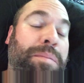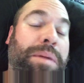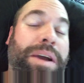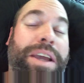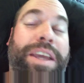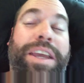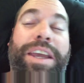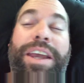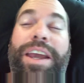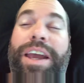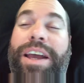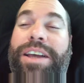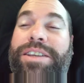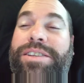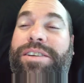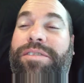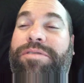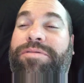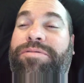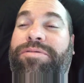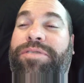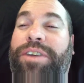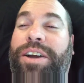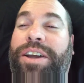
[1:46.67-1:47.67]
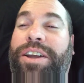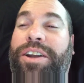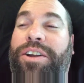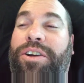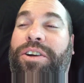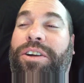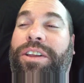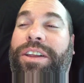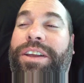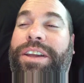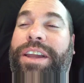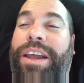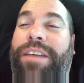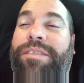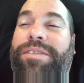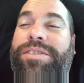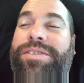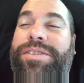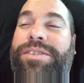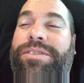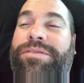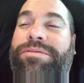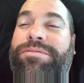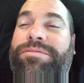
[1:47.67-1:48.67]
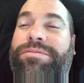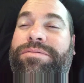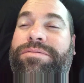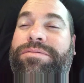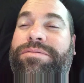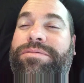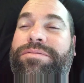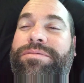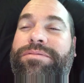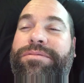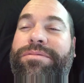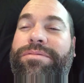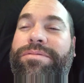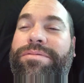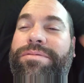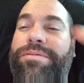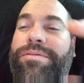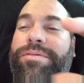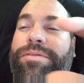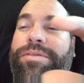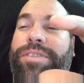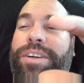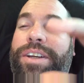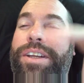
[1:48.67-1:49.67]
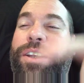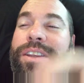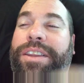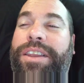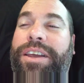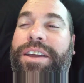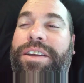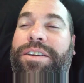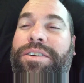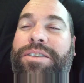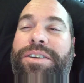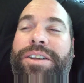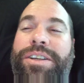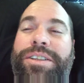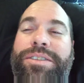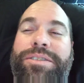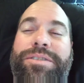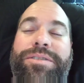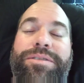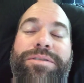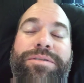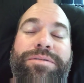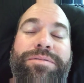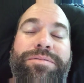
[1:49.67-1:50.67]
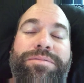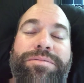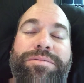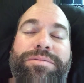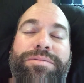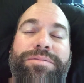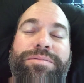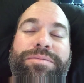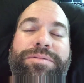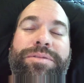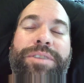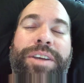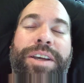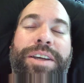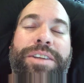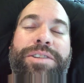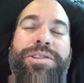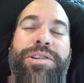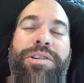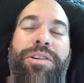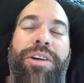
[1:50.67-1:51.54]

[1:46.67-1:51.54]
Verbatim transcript: and my key has a fucking Harley Davidson fucking thing on it. Yeah, it's